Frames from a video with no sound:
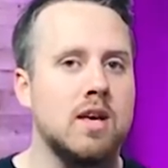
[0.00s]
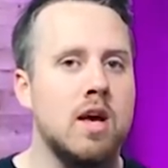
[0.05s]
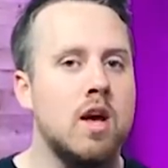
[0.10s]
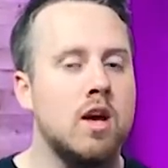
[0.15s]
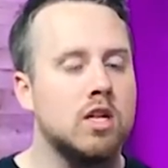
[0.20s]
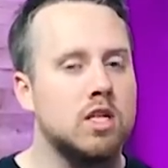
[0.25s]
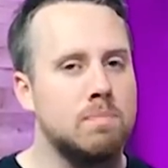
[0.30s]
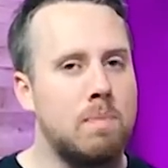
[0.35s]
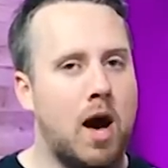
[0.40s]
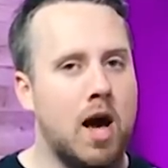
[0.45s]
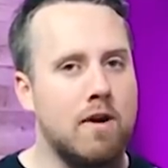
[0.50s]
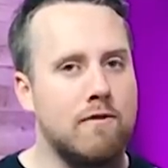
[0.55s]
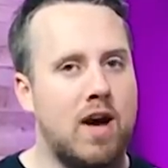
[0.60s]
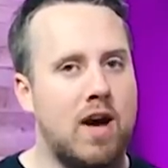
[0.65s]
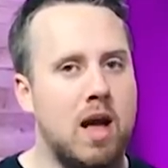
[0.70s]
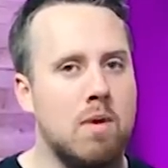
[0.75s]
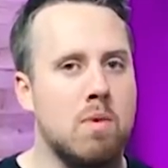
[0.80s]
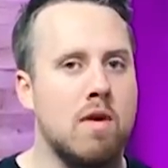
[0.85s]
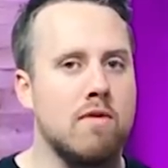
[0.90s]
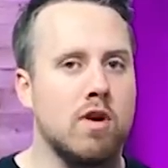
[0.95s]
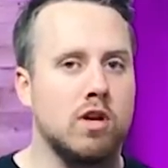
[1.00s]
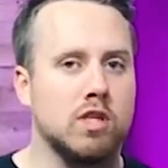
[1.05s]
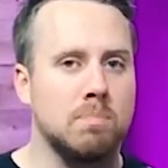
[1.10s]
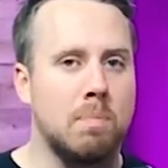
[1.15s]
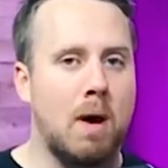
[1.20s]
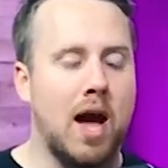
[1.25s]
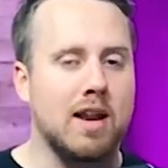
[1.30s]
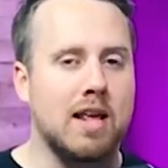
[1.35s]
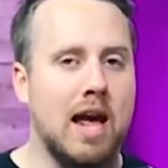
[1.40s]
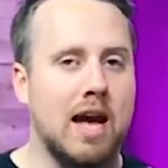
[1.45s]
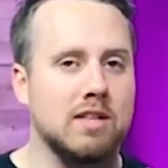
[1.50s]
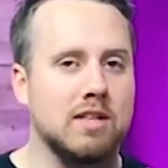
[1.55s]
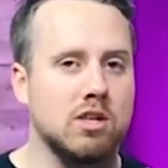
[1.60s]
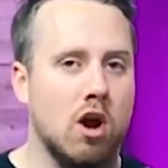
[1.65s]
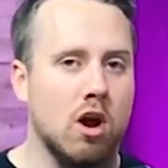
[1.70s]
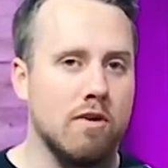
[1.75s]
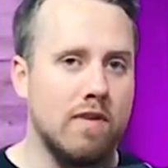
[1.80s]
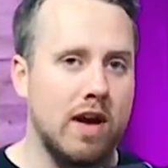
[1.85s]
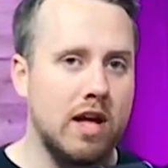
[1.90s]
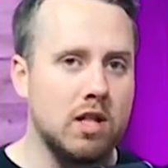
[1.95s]
Spotify, and wherever else podcasts are
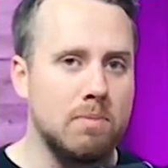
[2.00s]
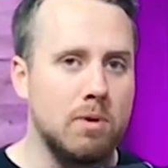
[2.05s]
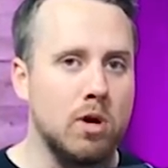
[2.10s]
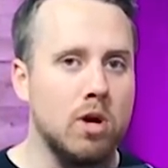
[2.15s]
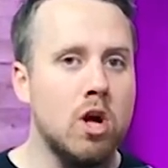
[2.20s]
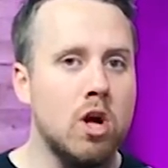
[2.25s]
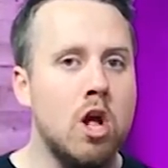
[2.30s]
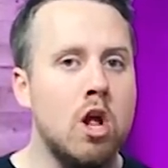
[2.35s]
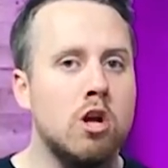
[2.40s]
available.